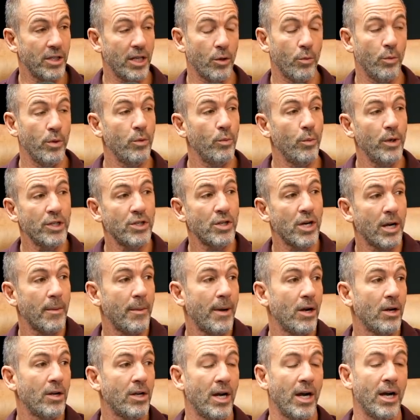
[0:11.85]
like we, we talk
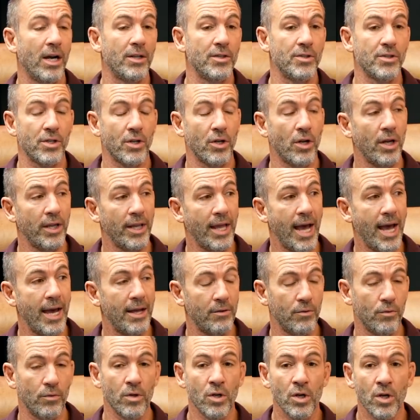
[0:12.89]
about guns and all that,
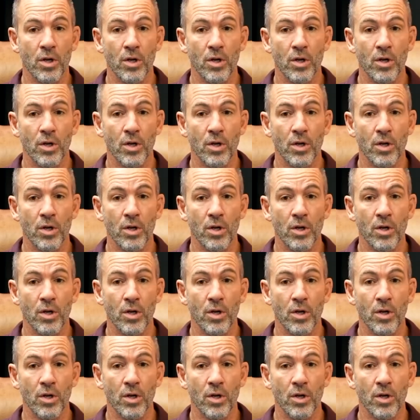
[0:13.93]
and